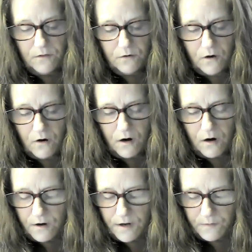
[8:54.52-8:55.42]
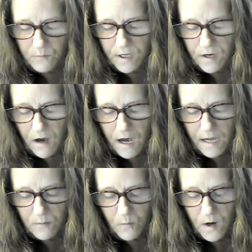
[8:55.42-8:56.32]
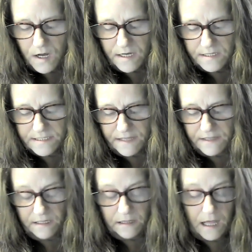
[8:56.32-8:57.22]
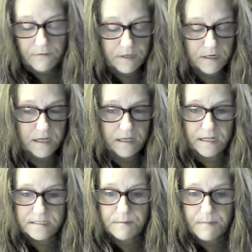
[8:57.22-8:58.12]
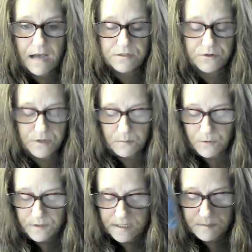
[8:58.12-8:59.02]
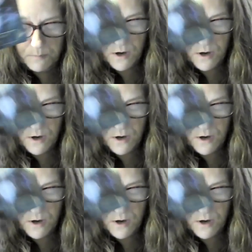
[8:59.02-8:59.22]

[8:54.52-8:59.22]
The other card that we got was the 11, and that's a master number, and